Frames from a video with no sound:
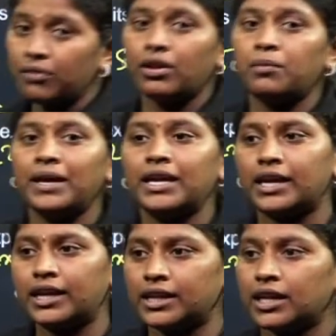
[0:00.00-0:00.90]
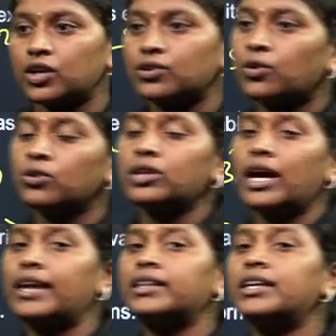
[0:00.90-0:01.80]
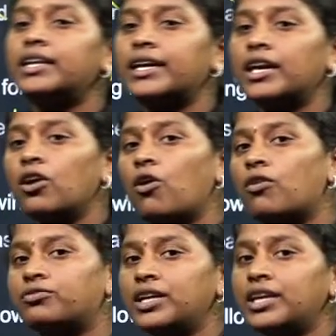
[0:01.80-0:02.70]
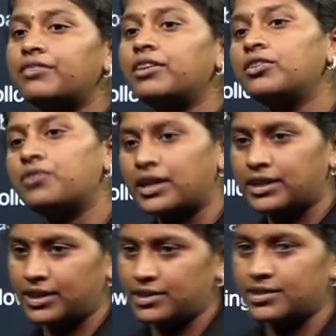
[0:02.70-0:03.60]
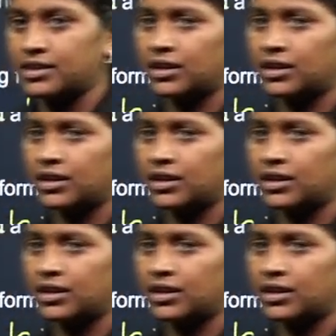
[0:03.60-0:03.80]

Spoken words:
will be getting the growth and the decay of the given quantities.